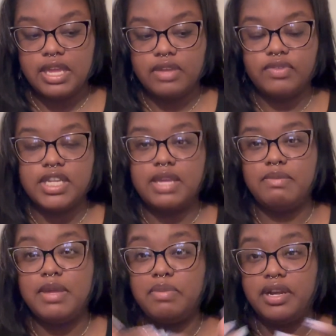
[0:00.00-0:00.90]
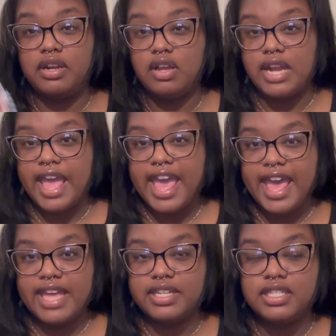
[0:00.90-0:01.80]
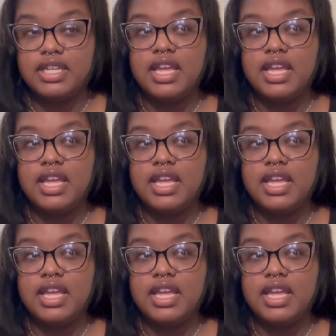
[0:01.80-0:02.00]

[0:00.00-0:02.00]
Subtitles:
It was like me putting on an act.